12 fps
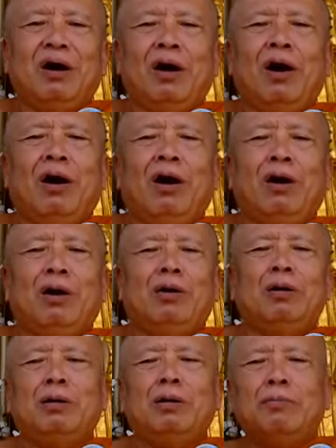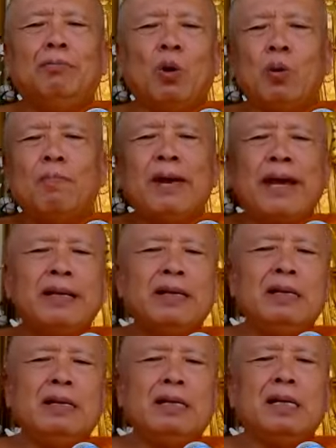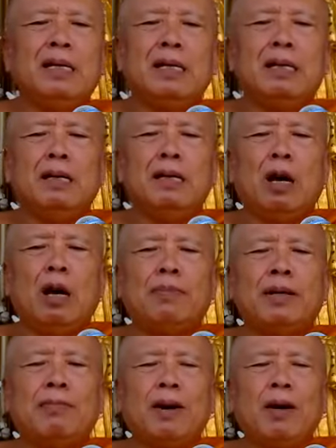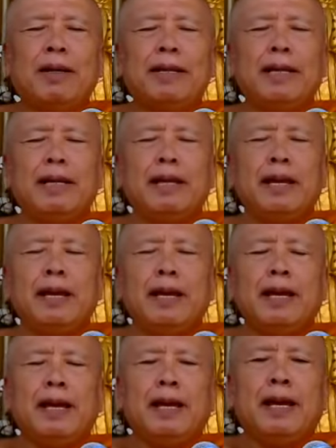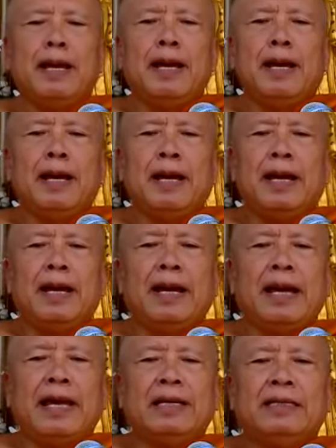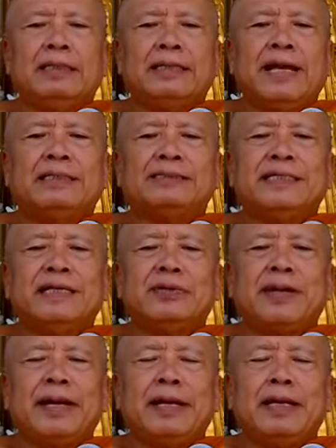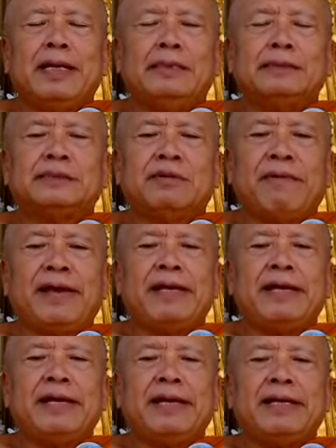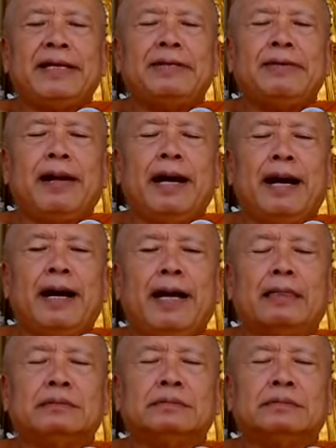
or movement of the body. And can see together swaying in your heart.